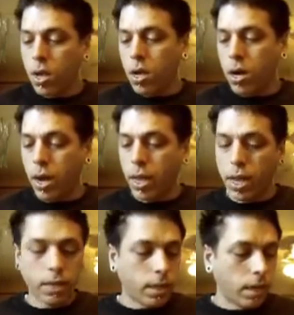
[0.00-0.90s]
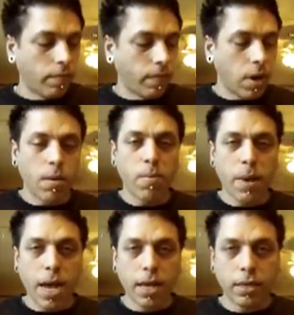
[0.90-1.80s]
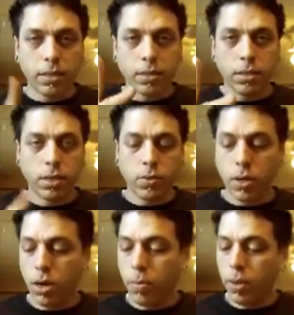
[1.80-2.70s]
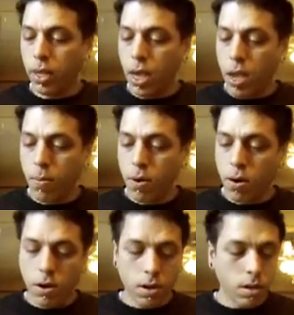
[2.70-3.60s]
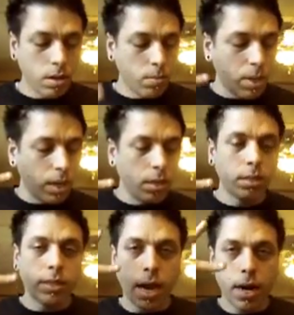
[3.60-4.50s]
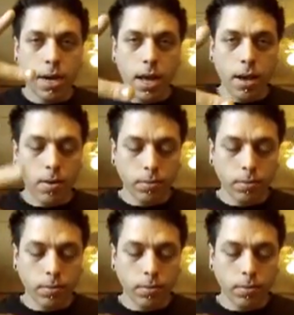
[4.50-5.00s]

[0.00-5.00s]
Alright guys, thank you for coming by. This is D20RP Gamer. Pete signing out.